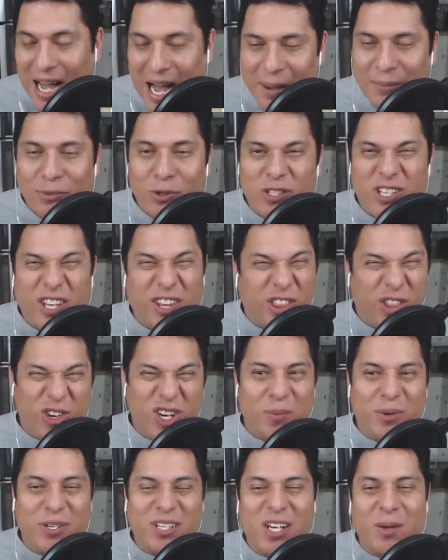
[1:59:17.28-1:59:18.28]
I'm losing
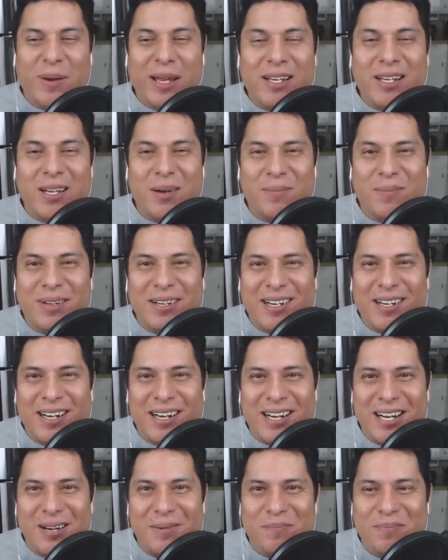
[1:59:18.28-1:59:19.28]
30% of my income
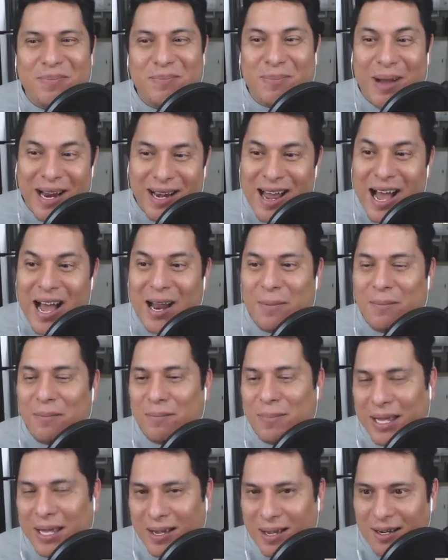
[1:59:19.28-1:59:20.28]
by not
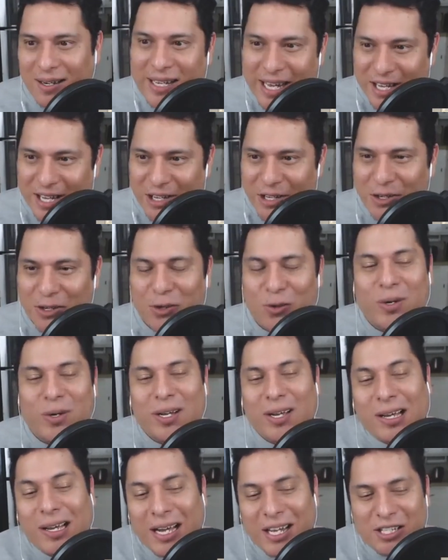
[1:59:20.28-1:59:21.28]
being on KU.
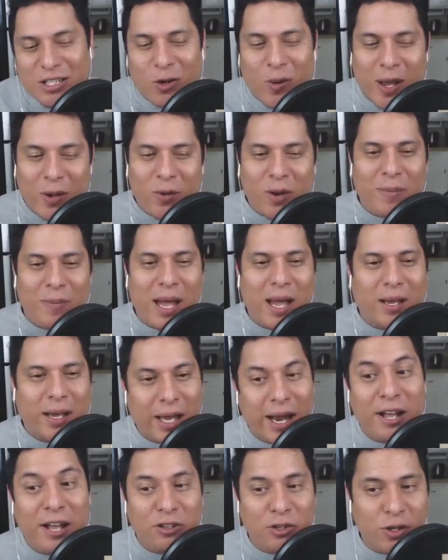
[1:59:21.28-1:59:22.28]
And so I went back.
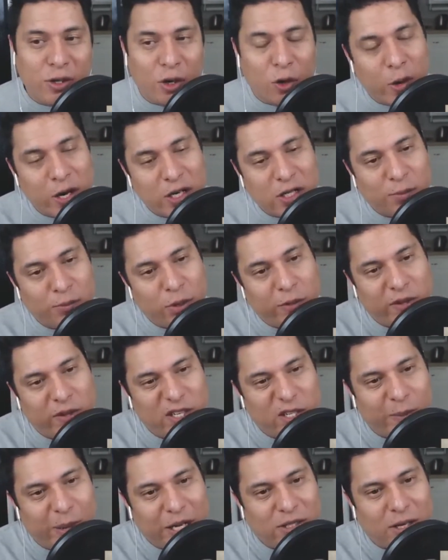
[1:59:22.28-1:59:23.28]
And answering your question
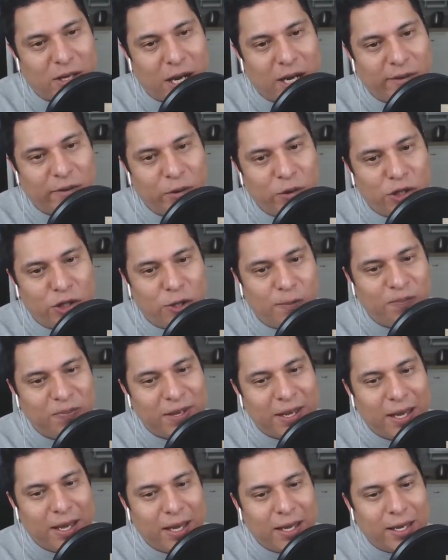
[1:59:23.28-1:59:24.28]
previously about Scotty Hooch,
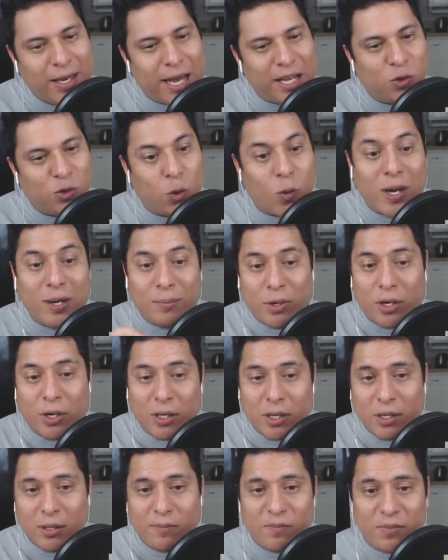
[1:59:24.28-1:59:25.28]
he has one
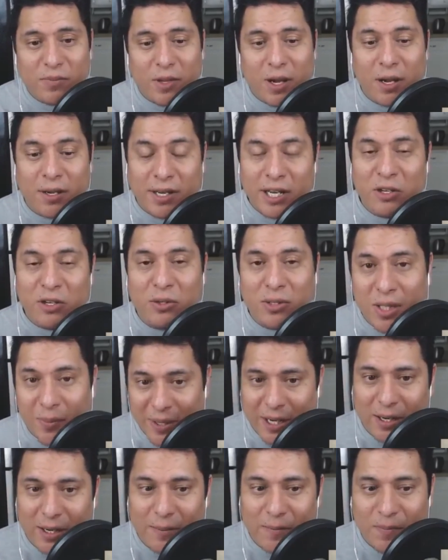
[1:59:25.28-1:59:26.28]
book on Kindle
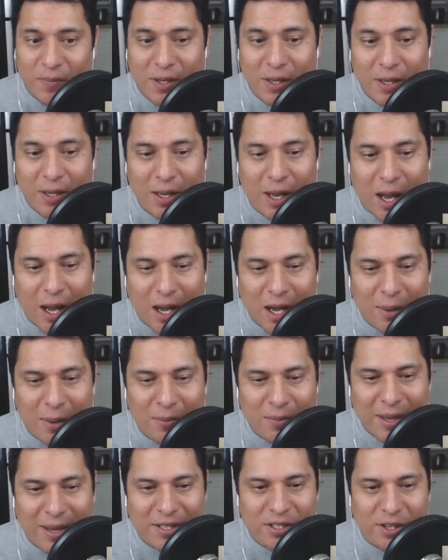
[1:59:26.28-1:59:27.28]
Unlimited.
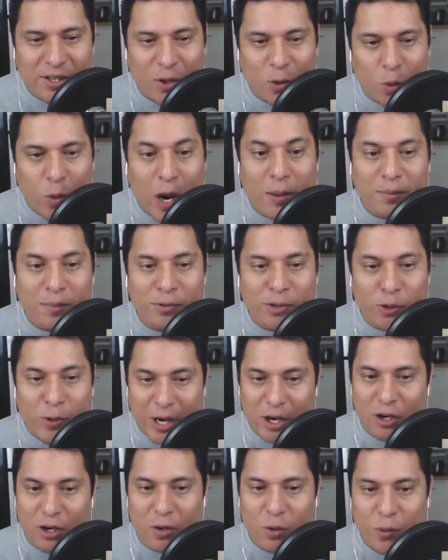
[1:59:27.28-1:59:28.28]
That's the Realm
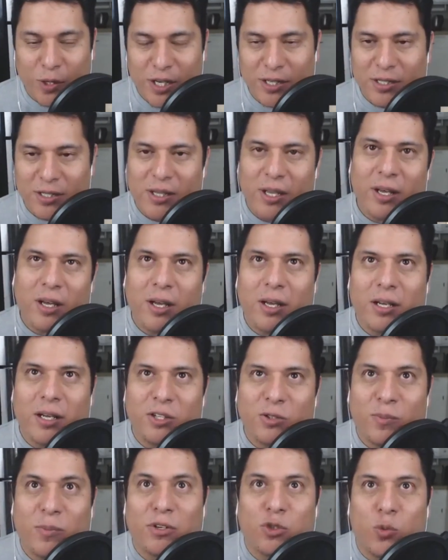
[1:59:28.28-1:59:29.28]
Strider, which is
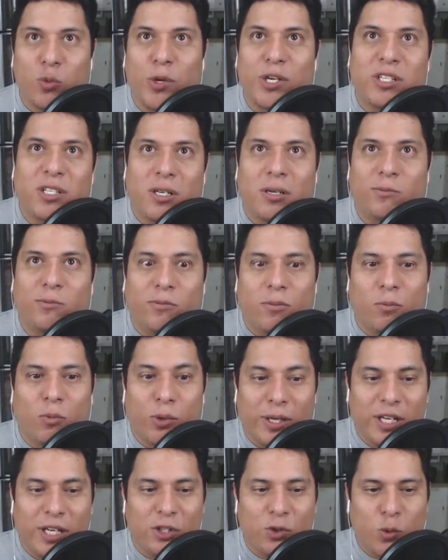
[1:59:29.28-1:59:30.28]
his most recent
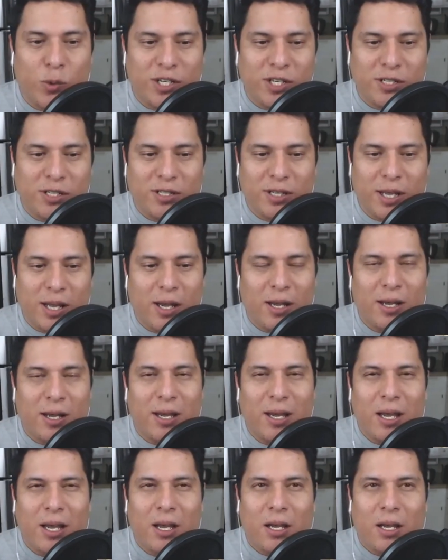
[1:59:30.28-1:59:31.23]
release, which is the